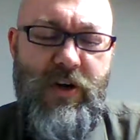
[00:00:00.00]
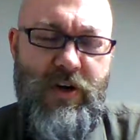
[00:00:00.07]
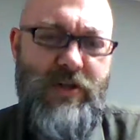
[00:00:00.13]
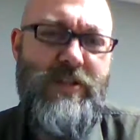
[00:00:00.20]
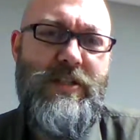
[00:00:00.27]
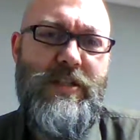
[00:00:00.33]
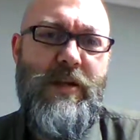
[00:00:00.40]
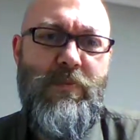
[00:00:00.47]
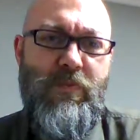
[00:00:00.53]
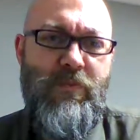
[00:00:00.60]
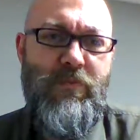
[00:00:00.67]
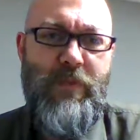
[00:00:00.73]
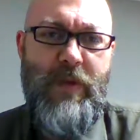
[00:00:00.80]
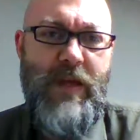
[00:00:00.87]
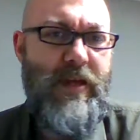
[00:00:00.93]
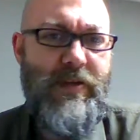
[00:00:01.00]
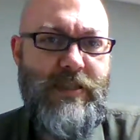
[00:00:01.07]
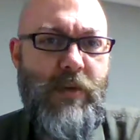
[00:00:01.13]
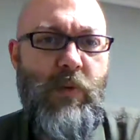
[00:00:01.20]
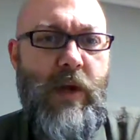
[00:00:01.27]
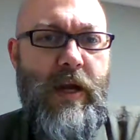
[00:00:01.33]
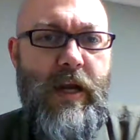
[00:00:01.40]
or some
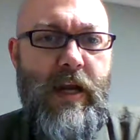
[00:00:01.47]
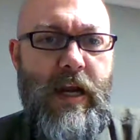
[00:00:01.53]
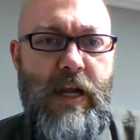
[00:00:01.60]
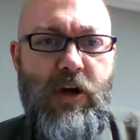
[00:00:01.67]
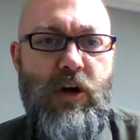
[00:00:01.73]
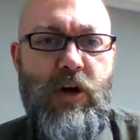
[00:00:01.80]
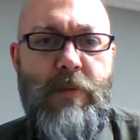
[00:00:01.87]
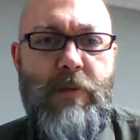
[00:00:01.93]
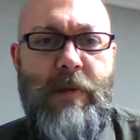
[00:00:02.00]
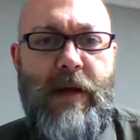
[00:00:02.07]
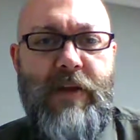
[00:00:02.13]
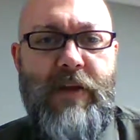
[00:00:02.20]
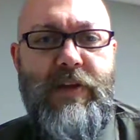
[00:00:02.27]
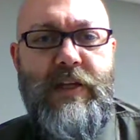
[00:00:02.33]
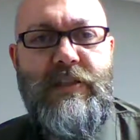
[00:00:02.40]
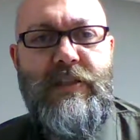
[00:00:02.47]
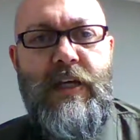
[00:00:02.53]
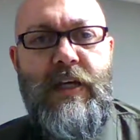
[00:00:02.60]
some way had heard about this.